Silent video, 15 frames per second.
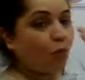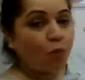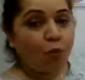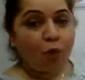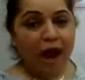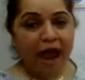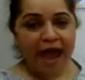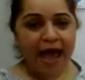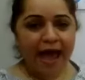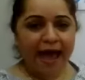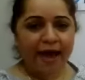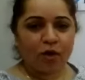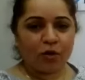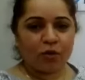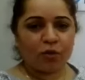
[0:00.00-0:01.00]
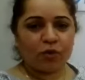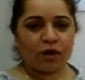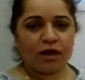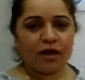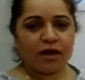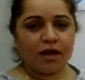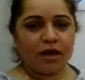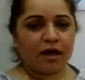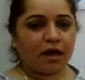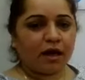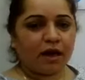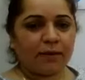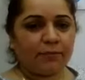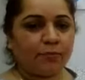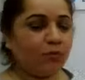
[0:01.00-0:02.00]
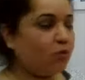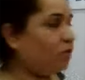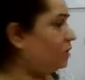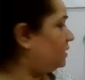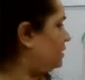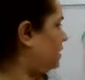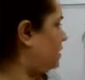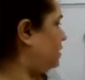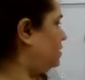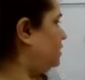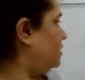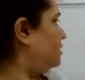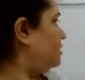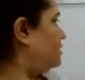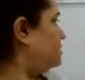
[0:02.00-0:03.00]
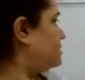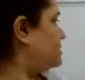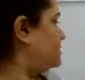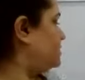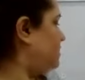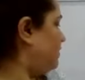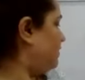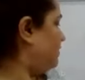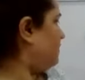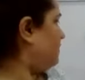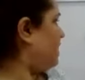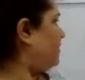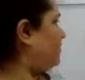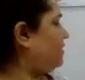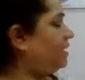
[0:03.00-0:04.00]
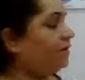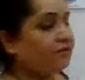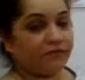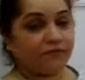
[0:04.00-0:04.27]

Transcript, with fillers: Wow, our board looks very,